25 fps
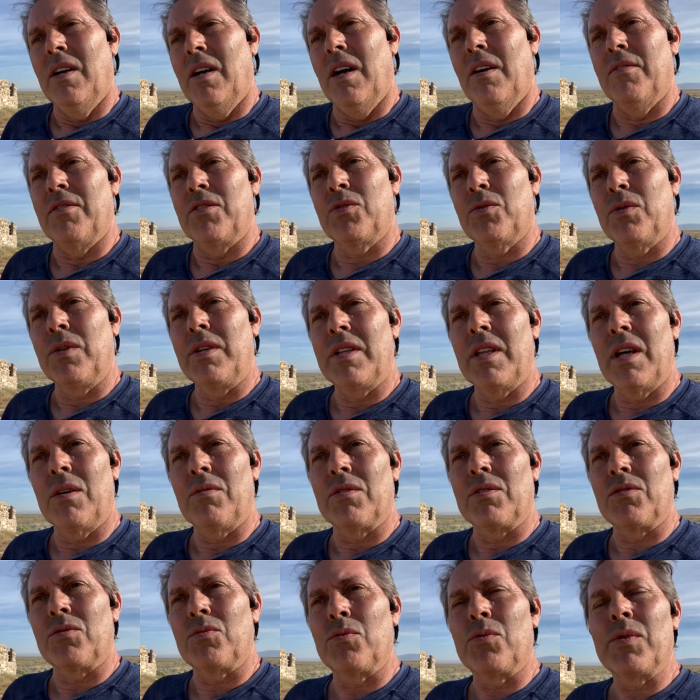a tree that
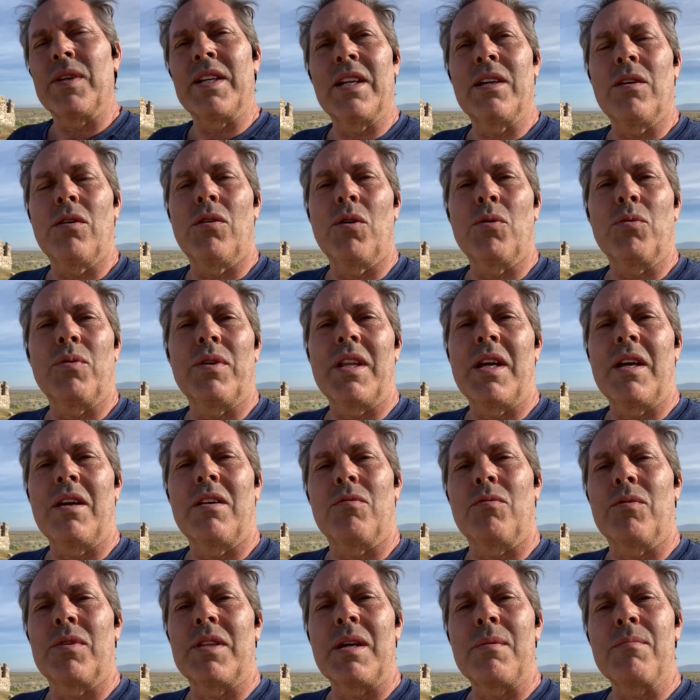was really old when
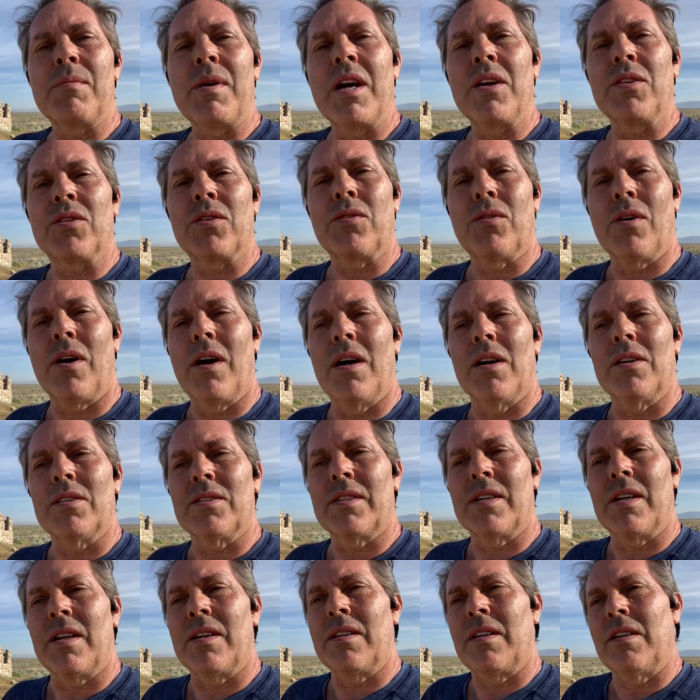they made the
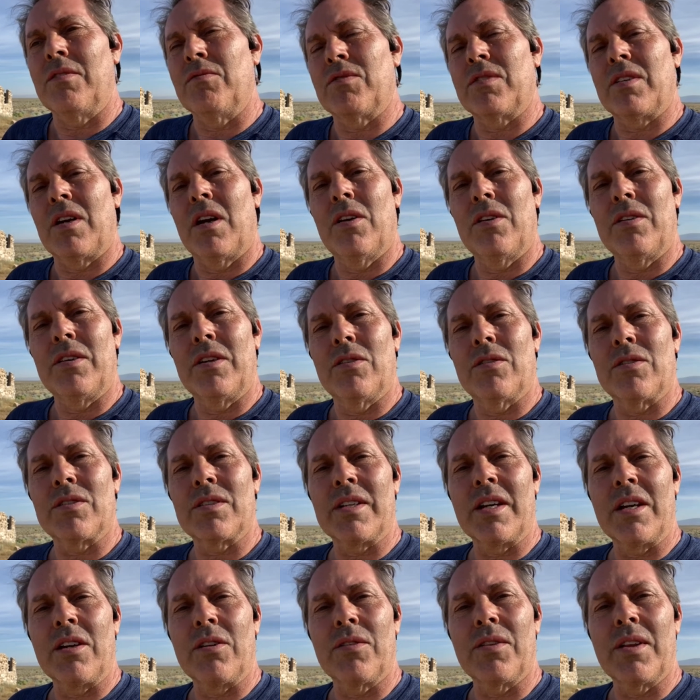cross, and it was 100 years
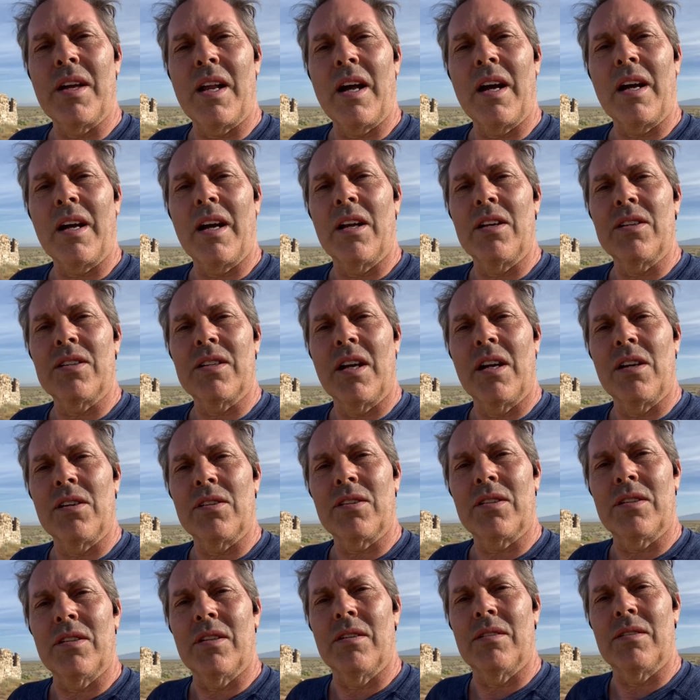later that I got a chance
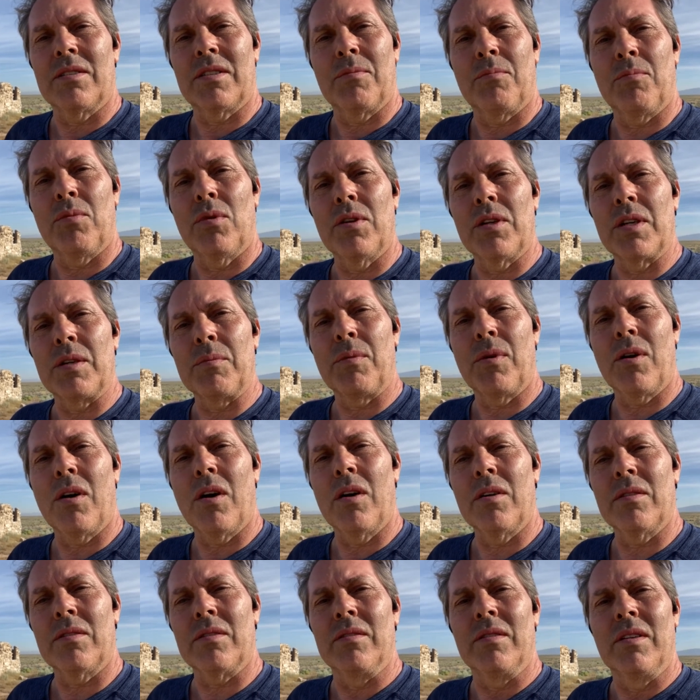to pull it
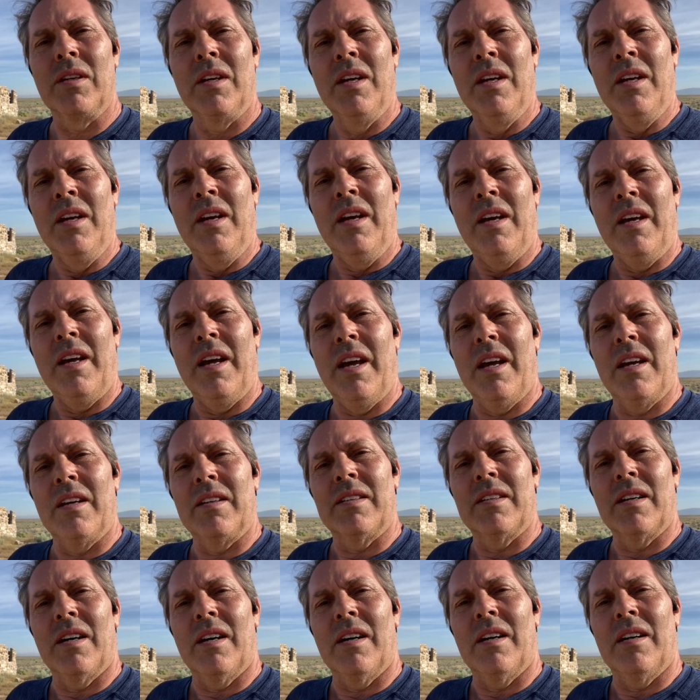apart
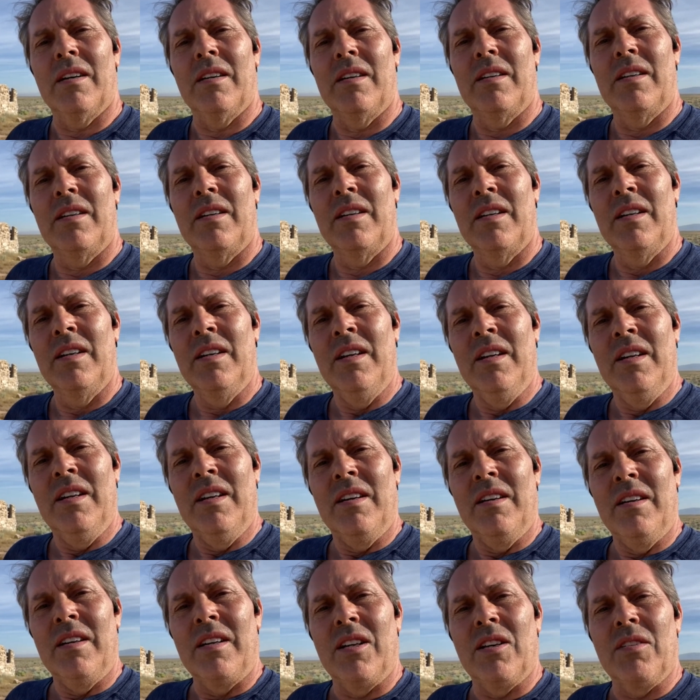and
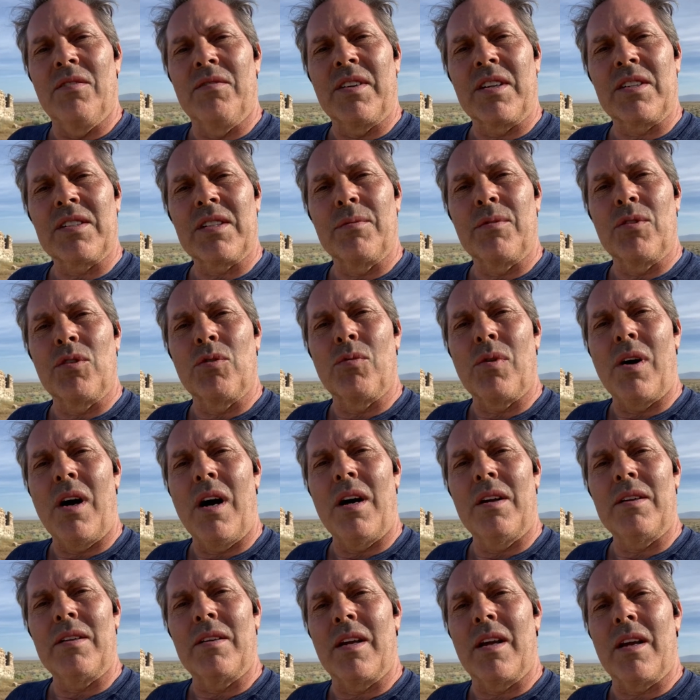fix some of the
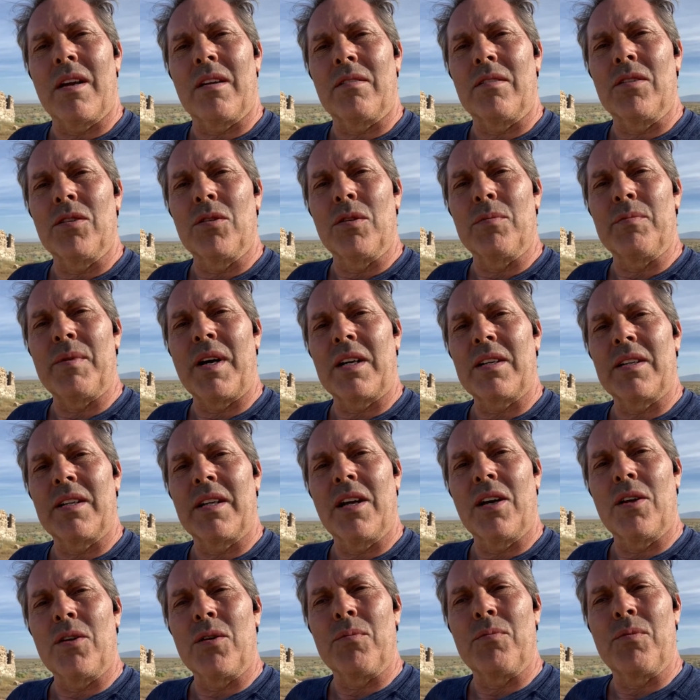rot and glue it back
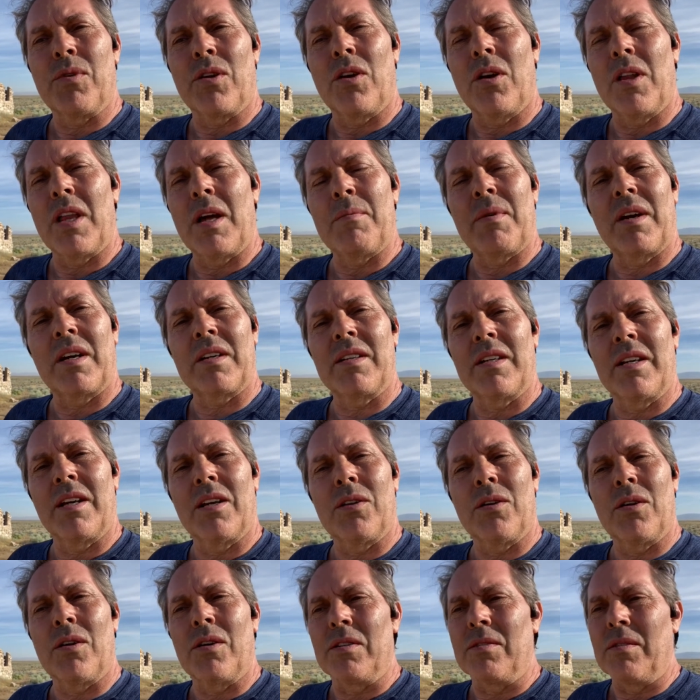together, put all that back
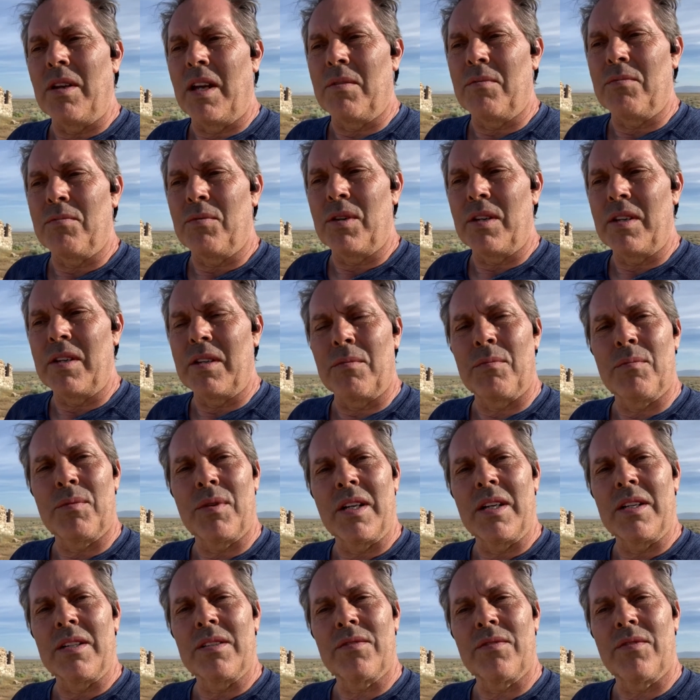together, and put it in
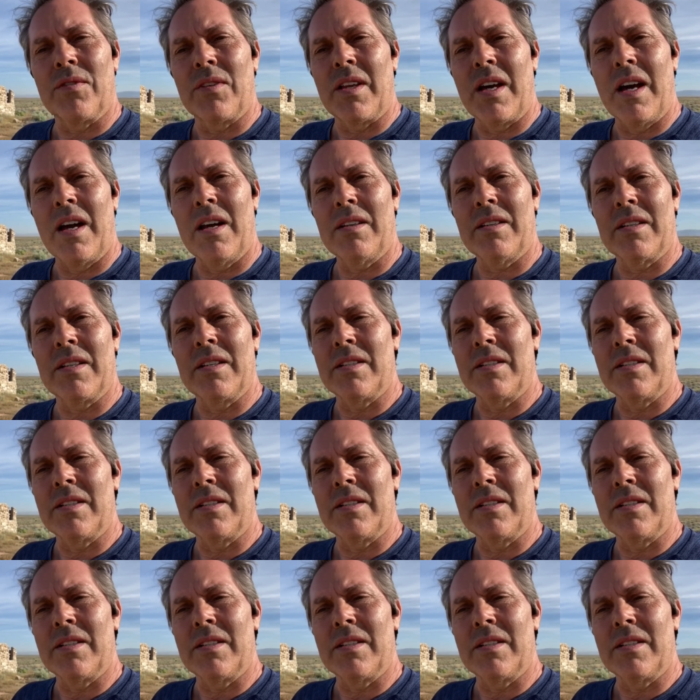place for that.